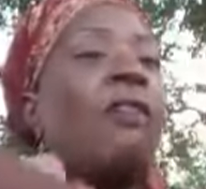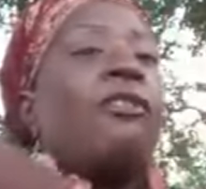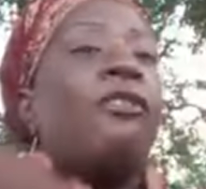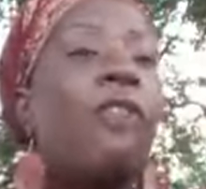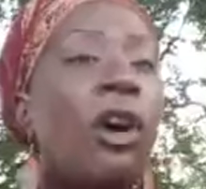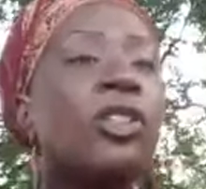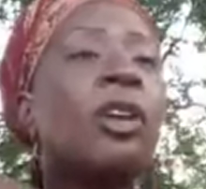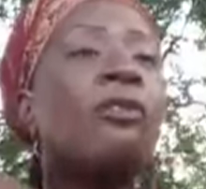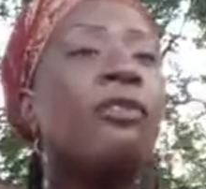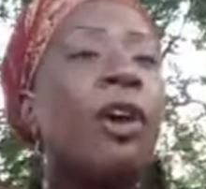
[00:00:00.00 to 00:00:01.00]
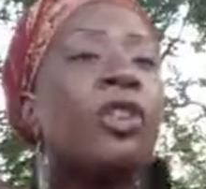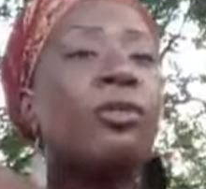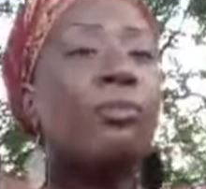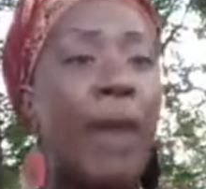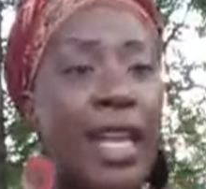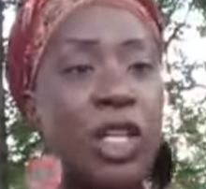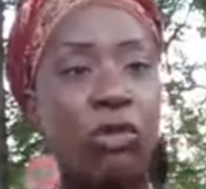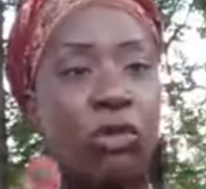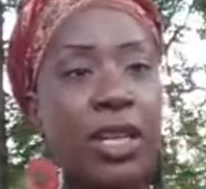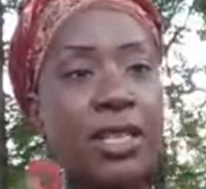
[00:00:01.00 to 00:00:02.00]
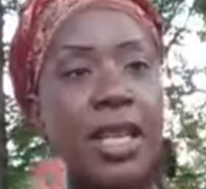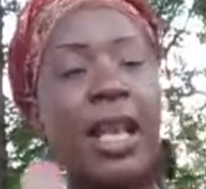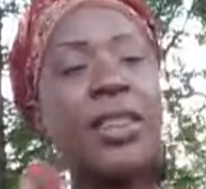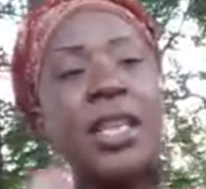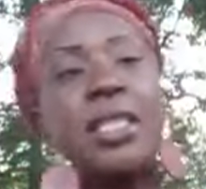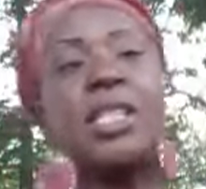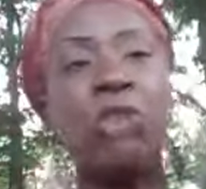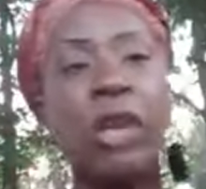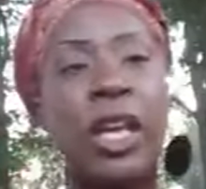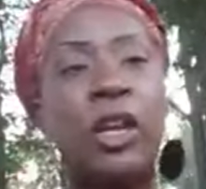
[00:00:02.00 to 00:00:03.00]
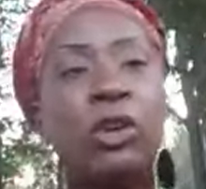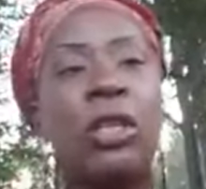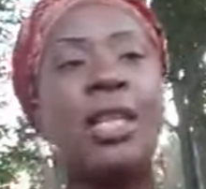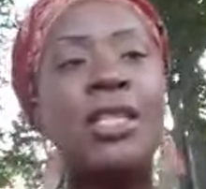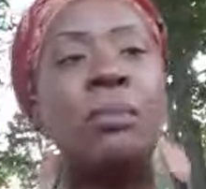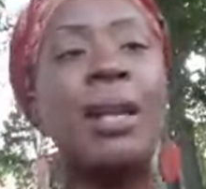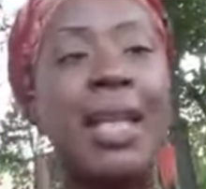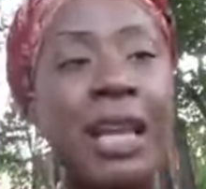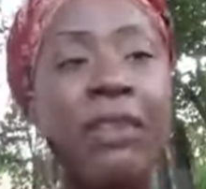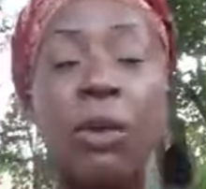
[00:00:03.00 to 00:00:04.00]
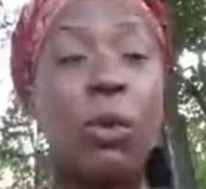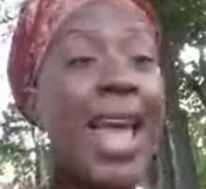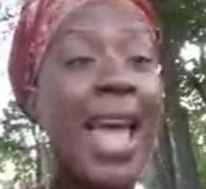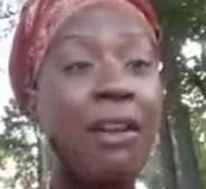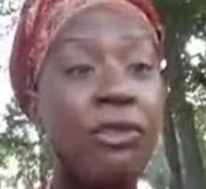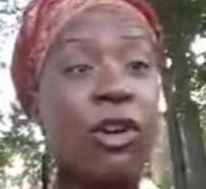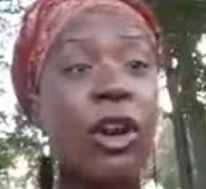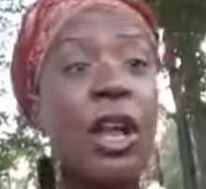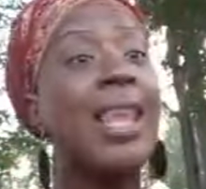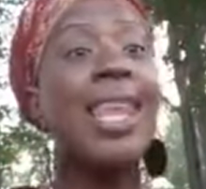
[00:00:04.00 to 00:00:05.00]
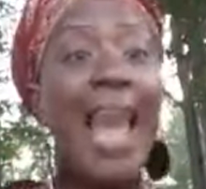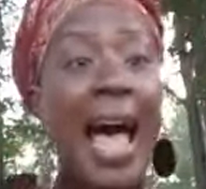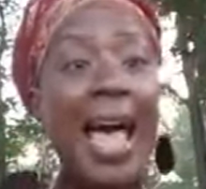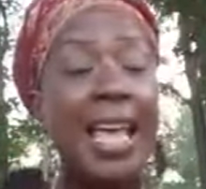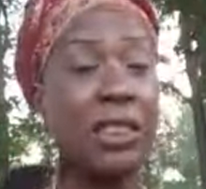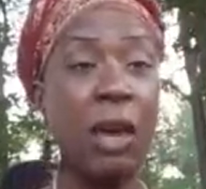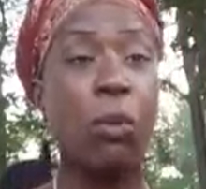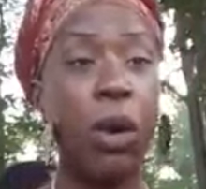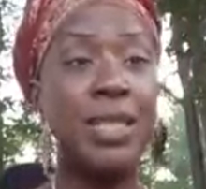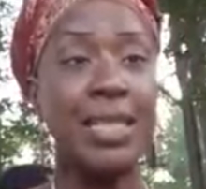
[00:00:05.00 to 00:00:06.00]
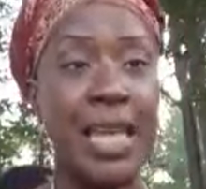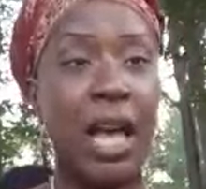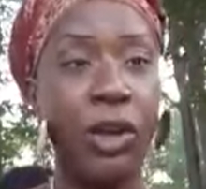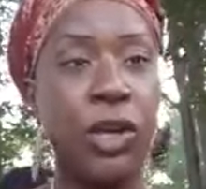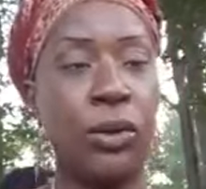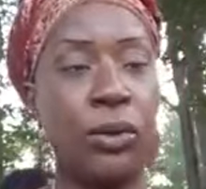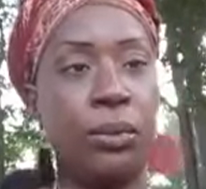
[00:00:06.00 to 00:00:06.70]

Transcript: false, false matrix that's tricking you into believing whatever lie they want to tell you.